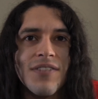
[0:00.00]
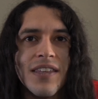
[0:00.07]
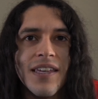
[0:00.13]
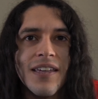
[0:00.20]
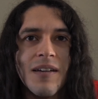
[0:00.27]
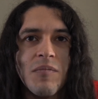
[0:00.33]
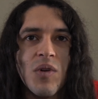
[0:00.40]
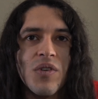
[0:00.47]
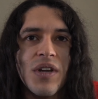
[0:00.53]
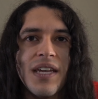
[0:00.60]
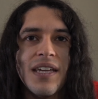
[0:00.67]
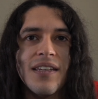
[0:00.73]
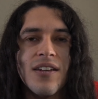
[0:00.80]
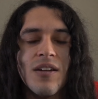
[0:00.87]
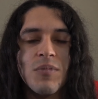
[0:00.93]
I think I'm on
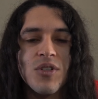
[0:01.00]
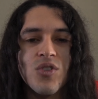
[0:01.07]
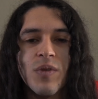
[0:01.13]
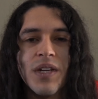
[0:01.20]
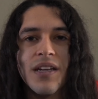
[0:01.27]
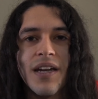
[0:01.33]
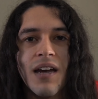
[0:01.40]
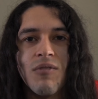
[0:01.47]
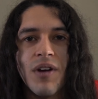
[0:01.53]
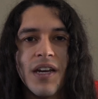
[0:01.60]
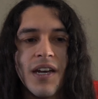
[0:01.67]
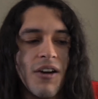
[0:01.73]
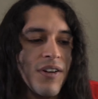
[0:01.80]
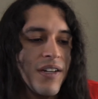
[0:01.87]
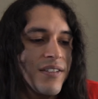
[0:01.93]
hit number 29 right
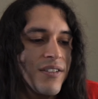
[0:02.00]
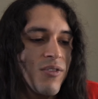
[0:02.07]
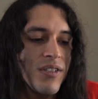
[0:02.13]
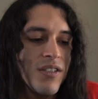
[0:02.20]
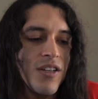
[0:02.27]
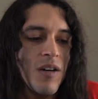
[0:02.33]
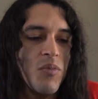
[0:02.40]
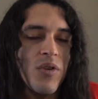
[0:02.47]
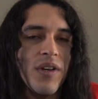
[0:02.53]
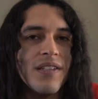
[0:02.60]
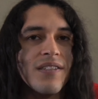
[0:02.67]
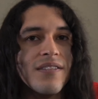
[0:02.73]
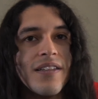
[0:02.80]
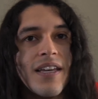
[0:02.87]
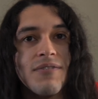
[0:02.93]
now, and it still has a couple
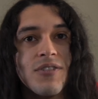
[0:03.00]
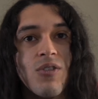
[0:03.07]
hits left.